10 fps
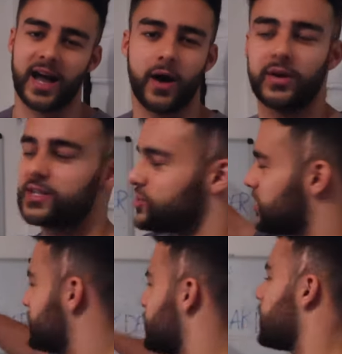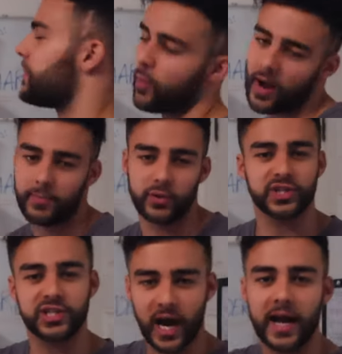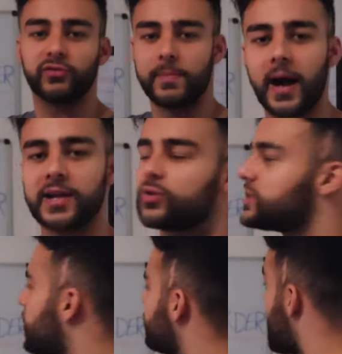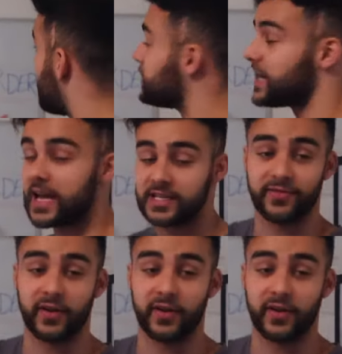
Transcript: that, I wanted to transfer it on my whiteboard just to kind of remind yourself that every day is